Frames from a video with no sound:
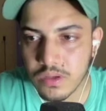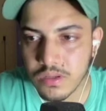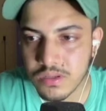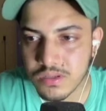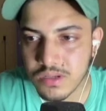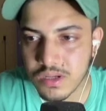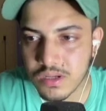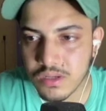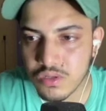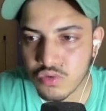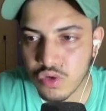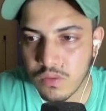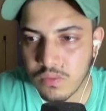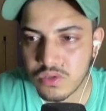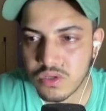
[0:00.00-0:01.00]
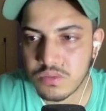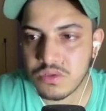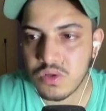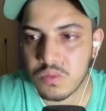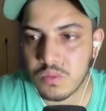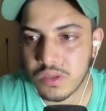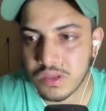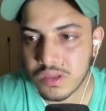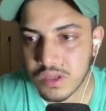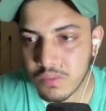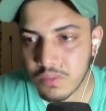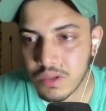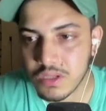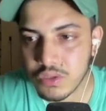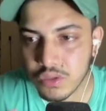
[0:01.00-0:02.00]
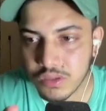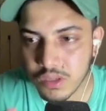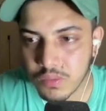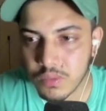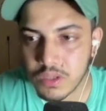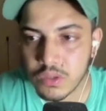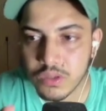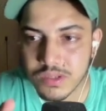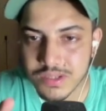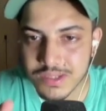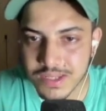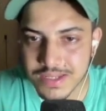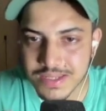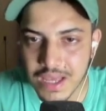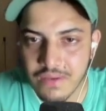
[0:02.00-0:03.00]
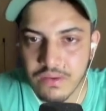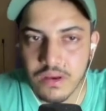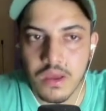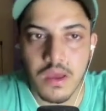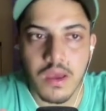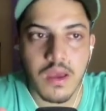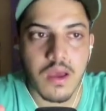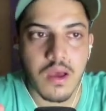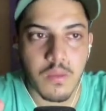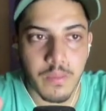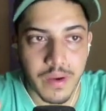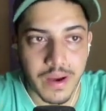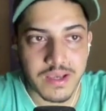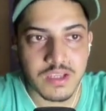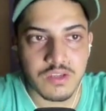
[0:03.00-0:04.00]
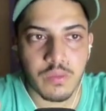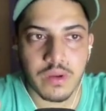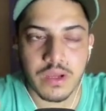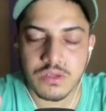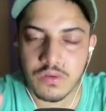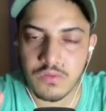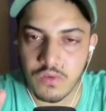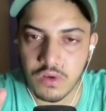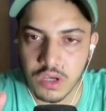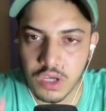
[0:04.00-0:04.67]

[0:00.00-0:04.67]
restricted stop loss of 0.000067. price prediction for